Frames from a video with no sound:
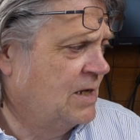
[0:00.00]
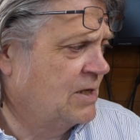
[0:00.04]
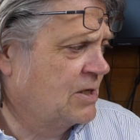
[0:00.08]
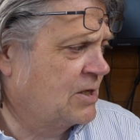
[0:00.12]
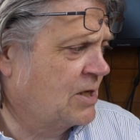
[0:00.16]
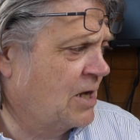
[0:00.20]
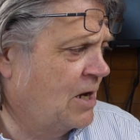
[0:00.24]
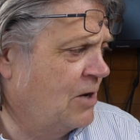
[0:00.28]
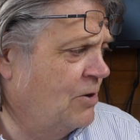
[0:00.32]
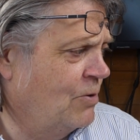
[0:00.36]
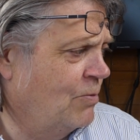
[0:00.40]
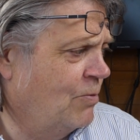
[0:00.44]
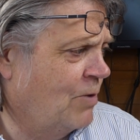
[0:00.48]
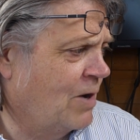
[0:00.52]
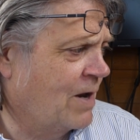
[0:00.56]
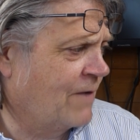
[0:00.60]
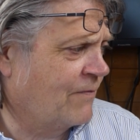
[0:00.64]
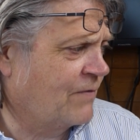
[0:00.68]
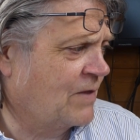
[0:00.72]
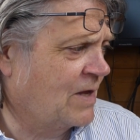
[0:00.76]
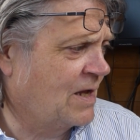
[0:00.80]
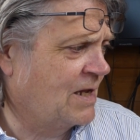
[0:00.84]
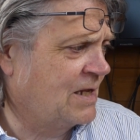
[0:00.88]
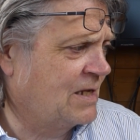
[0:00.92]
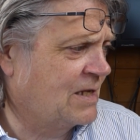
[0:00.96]
So what
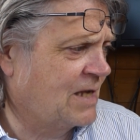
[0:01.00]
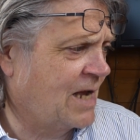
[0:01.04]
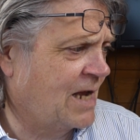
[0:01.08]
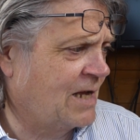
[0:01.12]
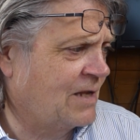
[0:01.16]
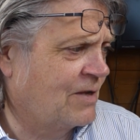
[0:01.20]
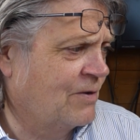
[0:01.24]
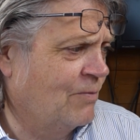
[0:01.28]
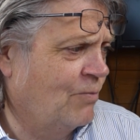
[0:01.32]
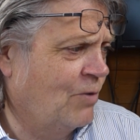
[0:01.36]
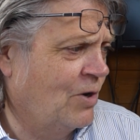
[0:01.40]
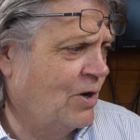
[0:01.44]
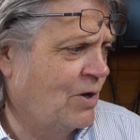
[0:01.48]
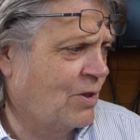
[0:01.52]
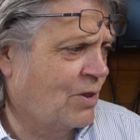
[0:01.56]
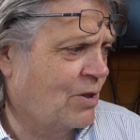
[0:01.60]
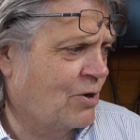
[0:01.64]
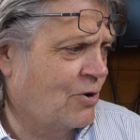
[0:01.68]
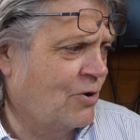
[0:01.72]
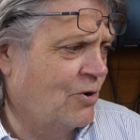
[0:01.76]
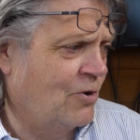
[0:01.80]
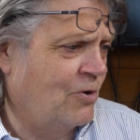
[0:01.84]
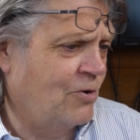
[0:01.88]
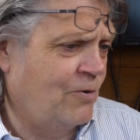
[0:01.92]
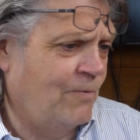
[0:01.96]
I've done is had to work
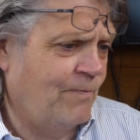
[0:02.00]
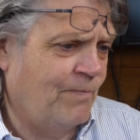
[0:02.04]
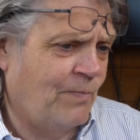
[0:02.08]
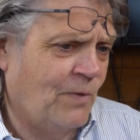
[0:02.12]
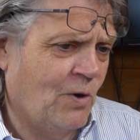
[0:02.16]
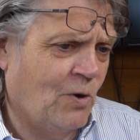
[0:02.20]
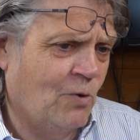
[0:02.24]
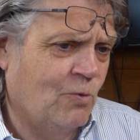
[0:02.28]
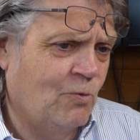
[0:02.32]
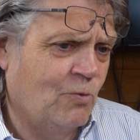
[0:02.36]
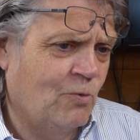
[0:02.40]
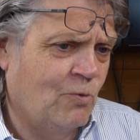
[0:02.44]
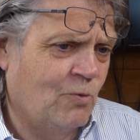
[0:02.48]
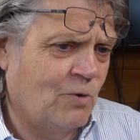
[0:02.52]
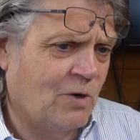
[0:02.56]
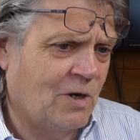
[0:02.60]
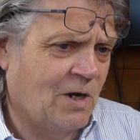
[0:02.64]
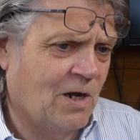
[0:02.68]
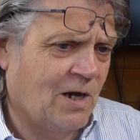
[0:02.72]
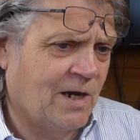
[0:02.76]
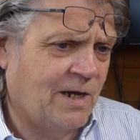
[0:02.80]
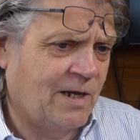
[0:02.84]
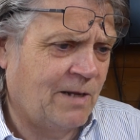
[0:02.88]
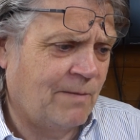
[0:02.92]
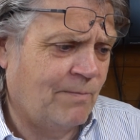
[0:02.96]
through all
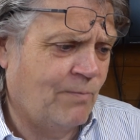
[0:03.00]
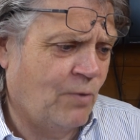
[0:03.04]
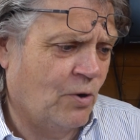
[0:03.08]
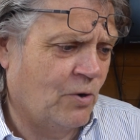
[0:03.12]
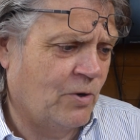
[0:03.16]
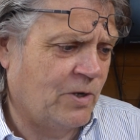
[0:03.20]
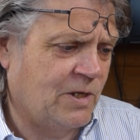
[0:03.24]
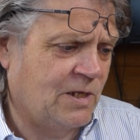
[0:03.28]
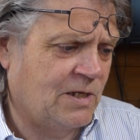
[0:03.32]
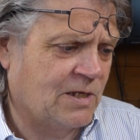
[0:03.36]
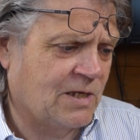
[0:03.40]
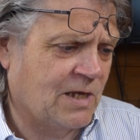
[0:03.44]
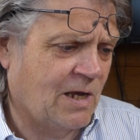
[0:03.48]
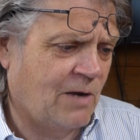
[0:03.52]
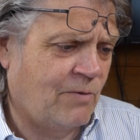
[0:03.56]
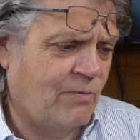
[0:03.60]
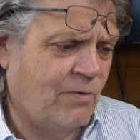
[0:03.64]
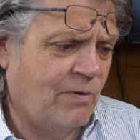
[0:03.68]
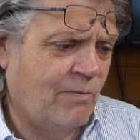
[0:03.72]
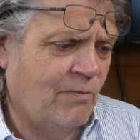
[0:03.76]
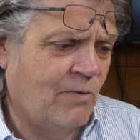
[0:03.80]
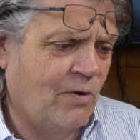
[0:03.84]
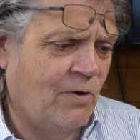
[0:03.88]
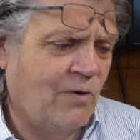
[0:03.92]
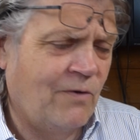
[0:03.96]
9 points and
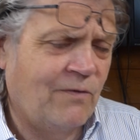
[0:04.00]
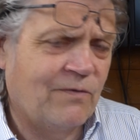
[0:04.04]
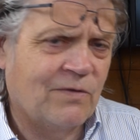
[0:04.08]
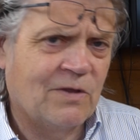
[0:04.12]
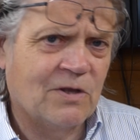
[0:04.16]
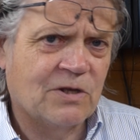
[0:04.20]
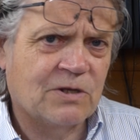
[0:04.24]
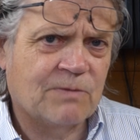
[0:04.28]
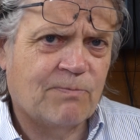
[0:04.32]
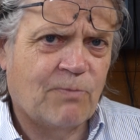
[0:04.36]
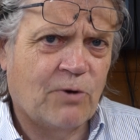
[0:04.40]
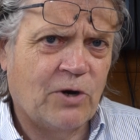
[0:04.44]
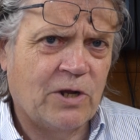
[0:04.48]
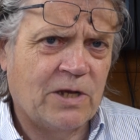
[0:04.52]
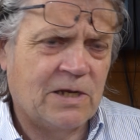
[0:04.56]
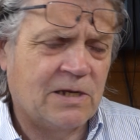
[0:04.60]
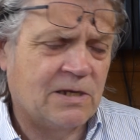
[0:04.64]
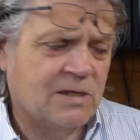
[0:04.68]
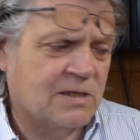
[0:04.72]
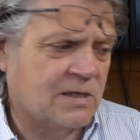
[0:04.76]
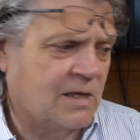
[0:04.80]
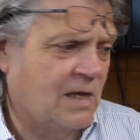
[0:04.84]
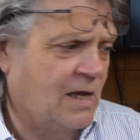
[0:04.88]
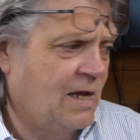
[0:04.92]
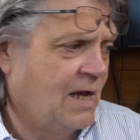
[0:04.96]
remove the
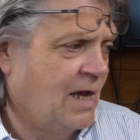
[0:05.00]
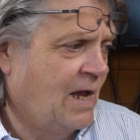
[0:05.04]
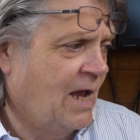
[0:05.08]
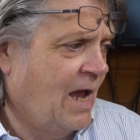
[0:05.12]
springs.